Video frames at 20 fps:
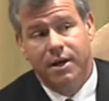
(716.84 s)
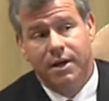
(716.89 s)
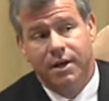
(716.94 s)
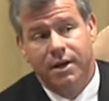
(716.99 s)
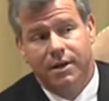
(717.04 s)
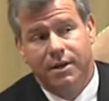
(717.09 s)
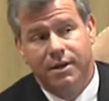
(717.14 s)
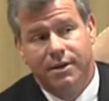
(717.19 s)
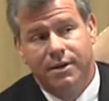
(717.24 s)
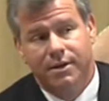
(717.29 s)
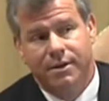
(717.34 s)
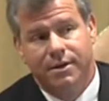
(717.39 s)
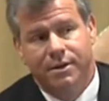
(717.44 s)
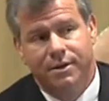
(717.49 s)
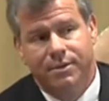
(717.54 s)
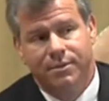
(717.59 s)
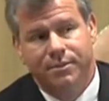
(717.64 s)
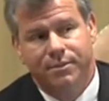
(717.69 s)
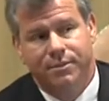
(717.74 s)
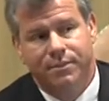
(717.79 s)
that that's what
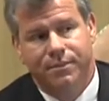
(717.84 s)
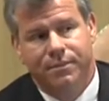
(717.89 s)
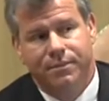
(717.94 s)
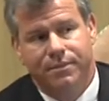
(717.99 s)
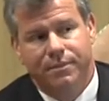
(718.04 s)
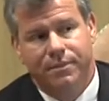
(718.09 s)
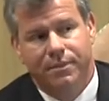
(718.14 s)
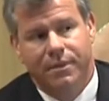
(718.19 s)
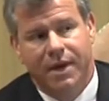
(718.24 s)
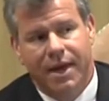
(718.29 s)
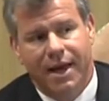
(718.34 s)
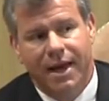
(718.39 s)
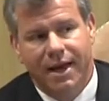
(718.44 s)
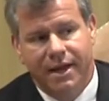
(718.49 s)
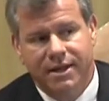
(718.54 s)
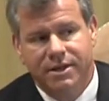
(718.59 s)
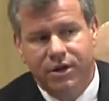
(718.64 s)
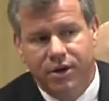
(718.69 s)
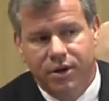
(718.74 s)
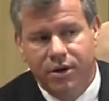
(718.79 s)
they're doing?
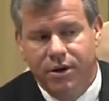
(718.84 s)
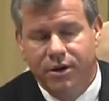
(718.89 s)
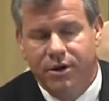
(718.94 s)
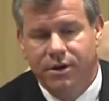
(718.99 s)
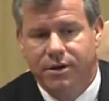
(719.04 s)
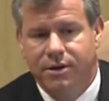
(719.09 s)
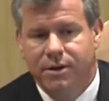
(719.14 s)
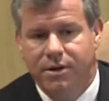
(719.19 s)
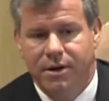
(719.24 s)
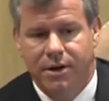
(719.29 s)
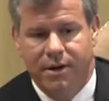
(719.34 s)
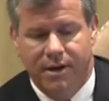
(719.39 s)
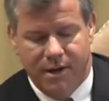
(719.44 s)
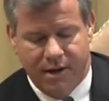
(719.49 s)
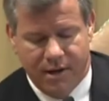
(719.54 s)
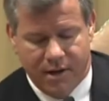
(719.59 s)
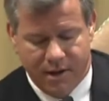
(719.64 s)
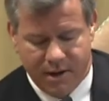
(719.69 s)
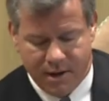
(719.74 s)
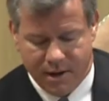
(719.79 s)
It's a good,
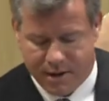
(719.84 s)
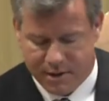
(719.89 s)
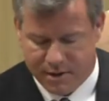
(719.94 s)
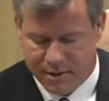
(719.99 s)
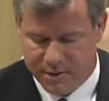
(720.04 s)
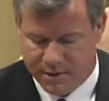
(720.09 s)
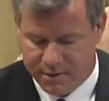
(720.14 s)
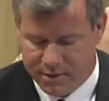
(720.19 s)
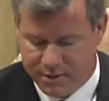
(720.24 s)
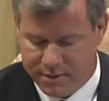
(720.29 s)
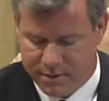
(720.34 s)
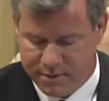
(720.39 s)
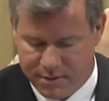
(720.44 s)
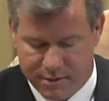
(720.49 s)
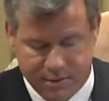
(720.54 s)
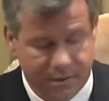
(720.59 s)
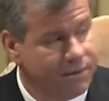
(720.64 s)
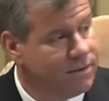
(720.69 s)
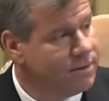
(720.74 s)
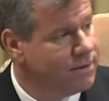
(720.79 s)
uh,
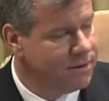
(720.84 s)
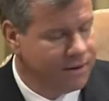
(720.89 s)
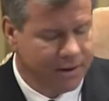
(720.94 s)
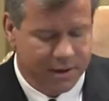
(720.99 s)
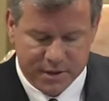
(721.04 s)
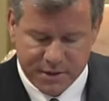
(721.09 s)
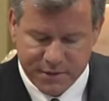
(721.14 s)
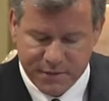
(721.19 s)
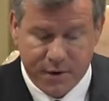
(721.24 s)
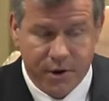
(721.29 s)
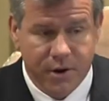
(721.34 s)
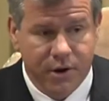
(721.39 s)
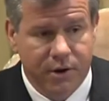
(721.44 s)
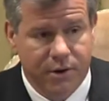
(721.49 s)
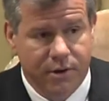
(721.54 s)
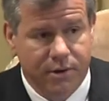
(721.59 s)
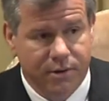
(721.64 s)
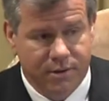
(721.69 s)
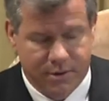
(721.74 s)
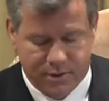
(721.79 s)
it's a very good,